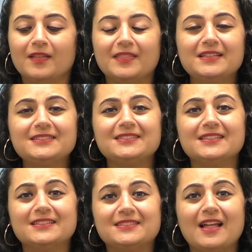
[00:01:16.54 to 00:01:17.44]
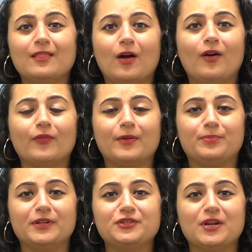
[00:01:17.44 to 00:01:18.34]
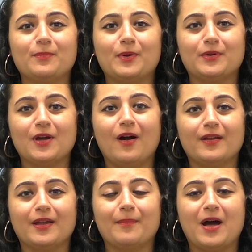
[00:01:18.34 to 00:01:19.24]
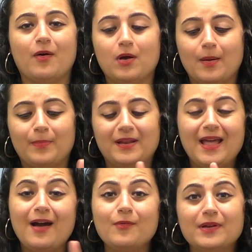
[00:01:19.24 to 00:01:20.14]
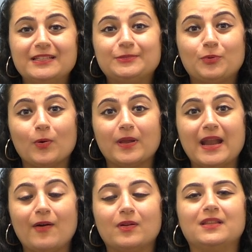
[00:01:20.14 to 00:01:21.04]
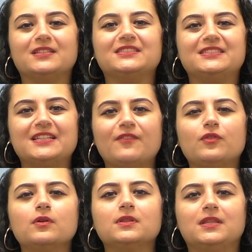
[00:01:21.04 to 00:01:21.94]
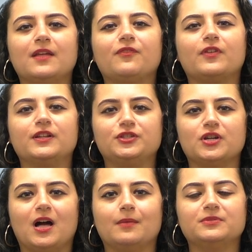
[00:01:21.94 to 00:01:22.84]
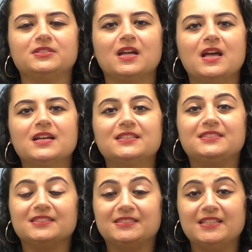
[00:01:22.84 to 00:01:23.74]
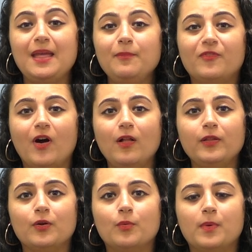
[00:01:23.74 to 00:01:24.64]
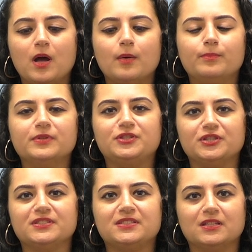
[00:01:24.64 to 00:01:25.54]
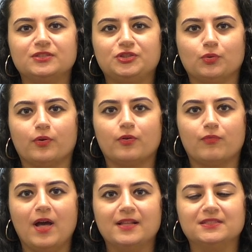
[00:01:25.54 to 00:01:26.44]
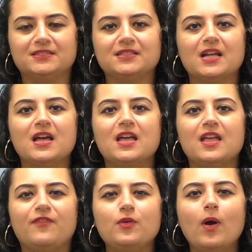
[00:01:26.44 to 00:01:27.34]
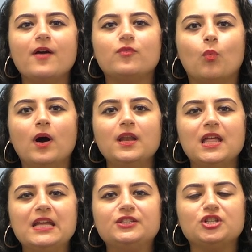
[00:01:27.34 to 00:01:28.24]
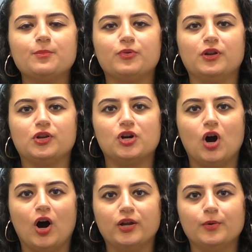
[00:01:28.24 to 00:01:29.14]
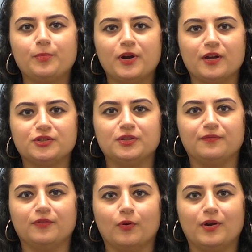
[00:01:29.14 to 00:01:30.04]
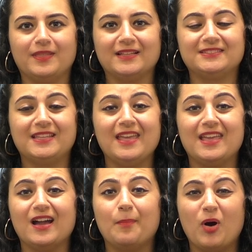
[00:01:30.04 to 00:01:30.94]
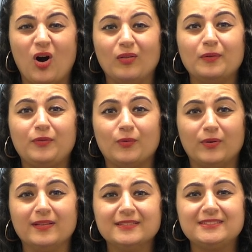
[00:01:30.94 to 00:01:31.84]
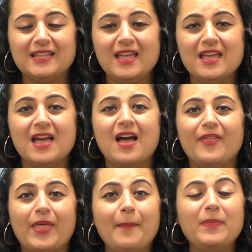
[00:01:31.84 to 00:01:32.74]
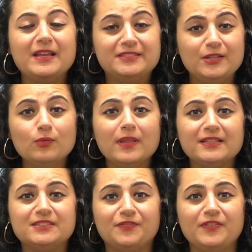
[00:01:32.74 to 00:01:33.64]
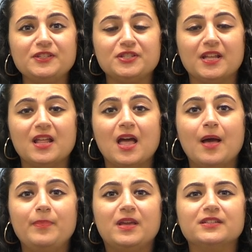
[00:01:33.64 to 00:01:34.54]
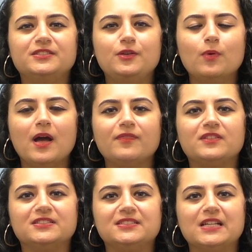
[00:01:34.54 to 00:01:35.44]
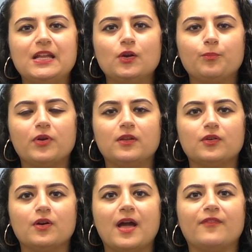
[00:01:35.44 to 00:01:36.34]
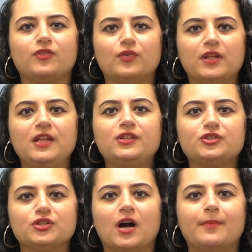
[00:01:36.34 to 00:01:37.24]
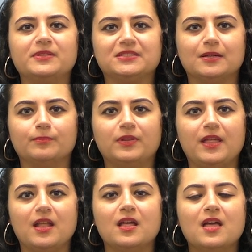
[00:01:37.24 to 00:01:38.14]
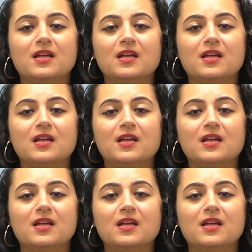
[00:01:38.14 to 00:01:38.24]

This is that long run print job we were talking about, but now it's broken out into several different jobs. It's the same volume, but just shorter runs. If you have one inkjet printer on your production floor that's taking up all of your real estate, that makes you less efficient because you have to set your printer after each job is complete.